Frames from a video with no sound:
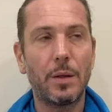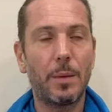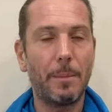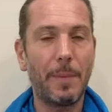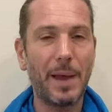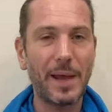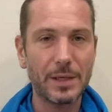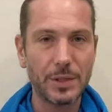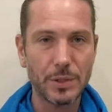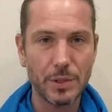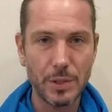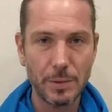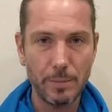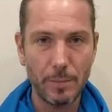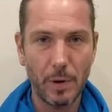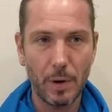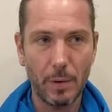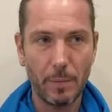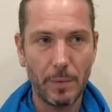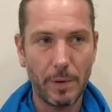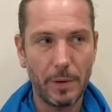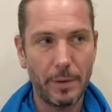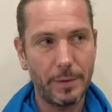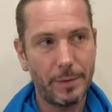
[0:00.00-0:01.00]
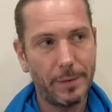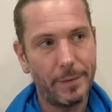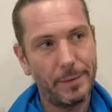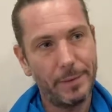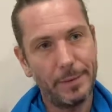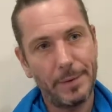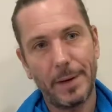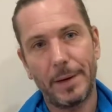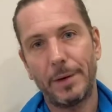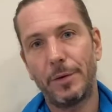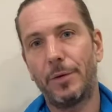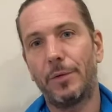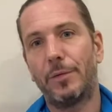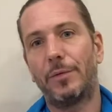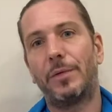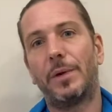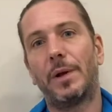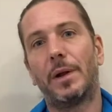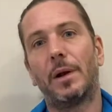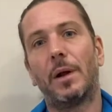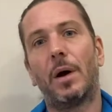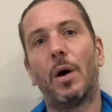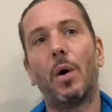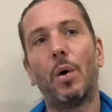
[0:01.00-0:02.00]
maximum, then you
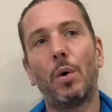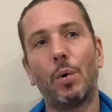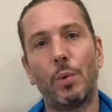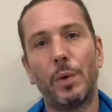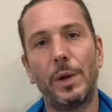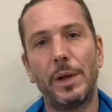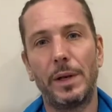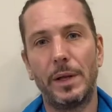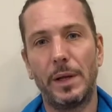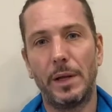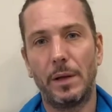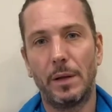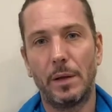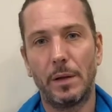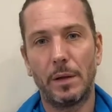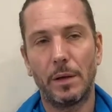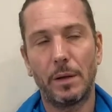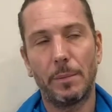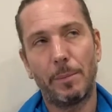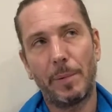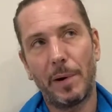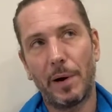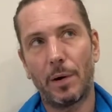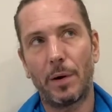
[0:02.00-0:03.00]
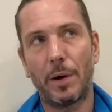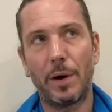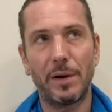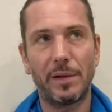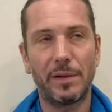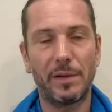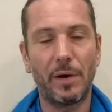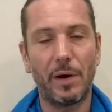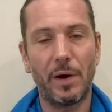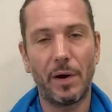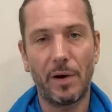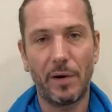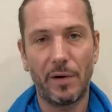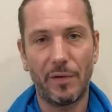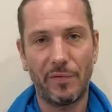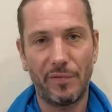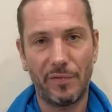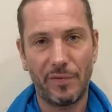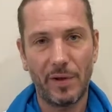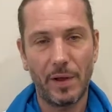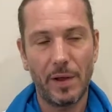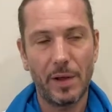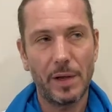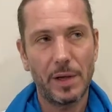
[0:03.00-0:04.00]
feel already part
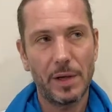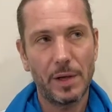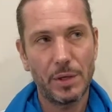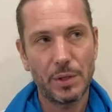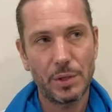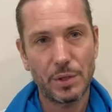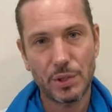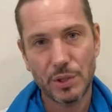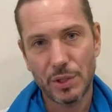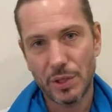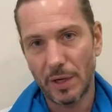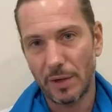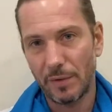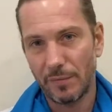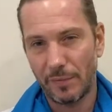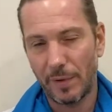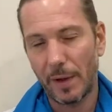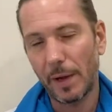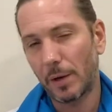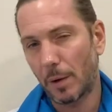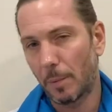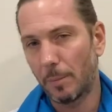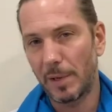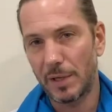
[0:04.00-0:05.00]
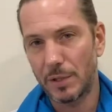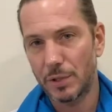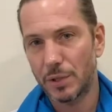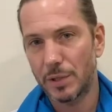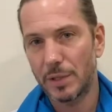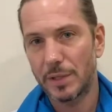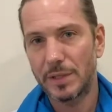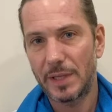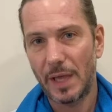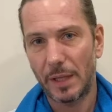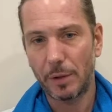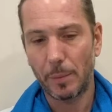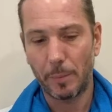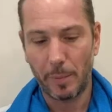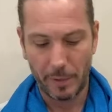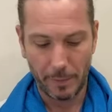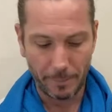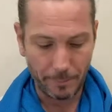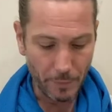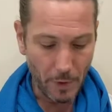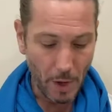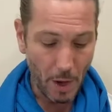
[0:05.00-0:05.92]
of self-accomplished. That's the point.